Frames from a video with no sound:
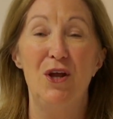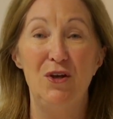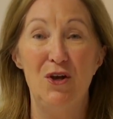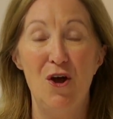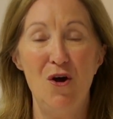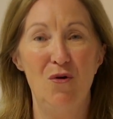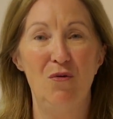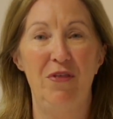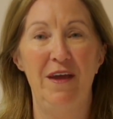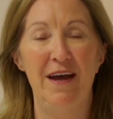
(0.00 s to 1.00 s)

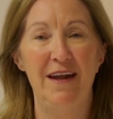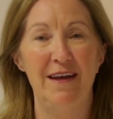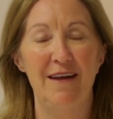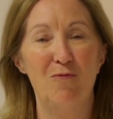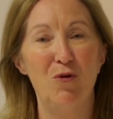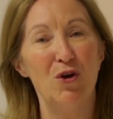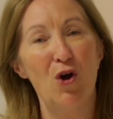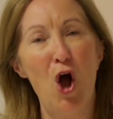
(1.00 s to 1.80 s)
know that we're